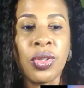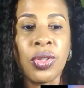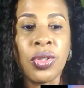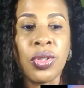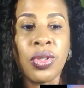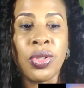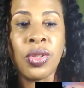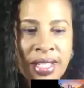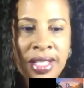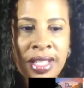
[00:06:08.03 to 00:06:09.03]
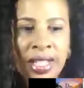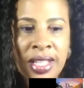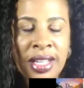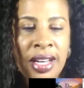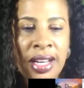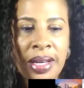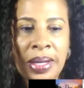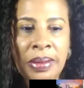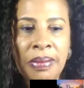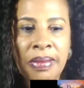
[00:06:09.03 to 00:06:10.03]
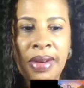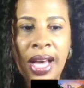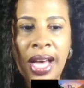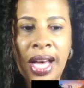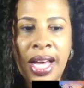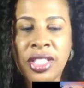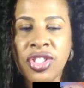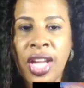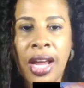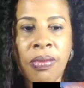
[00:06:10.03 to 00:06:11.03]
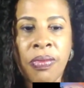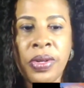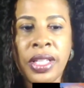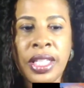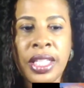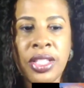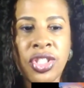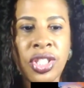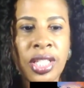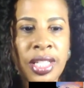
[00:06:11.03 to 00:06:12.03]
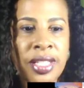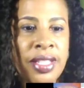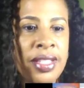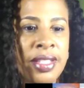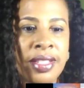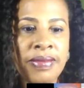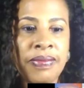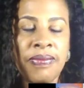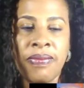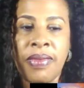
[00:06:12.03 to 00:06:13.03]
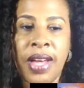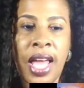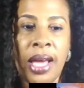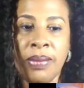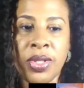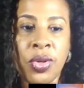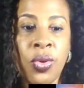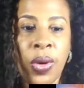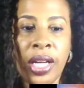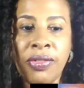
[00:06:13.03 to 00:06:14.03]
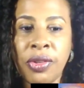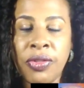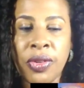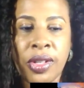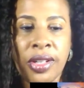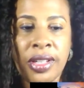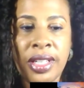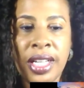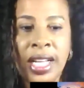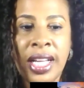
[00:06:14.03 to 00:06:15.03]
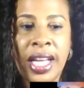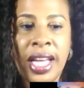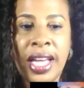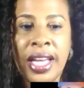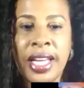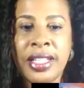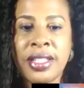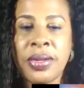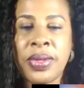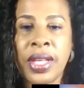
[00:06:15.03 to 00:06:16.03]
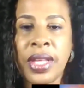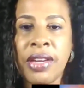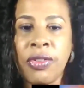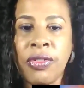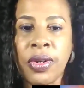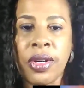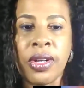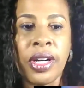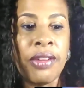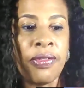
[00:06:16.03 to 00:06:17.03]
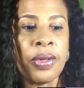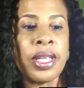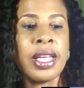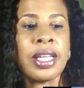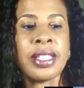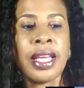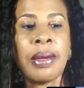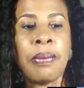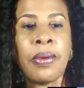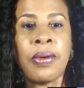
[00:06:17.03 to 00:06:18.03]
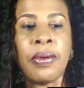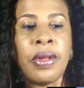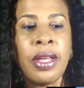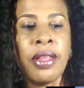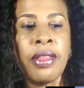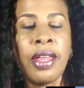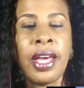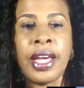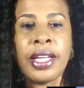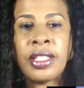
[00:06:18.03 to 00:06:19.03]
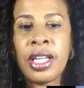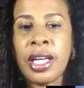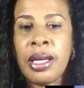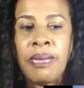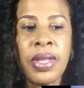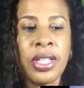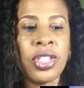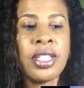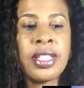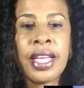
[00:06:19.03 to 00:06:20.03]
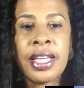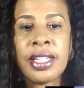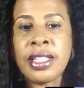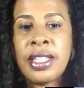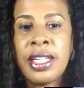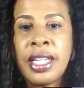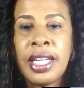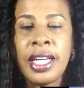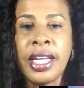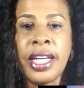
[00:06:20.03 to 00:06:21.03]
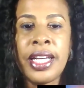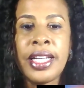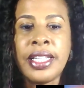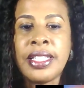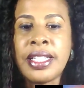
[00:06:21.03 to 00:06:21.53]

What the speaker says: just I really just am so grateful for her and so thankful for her and for the example that she set. And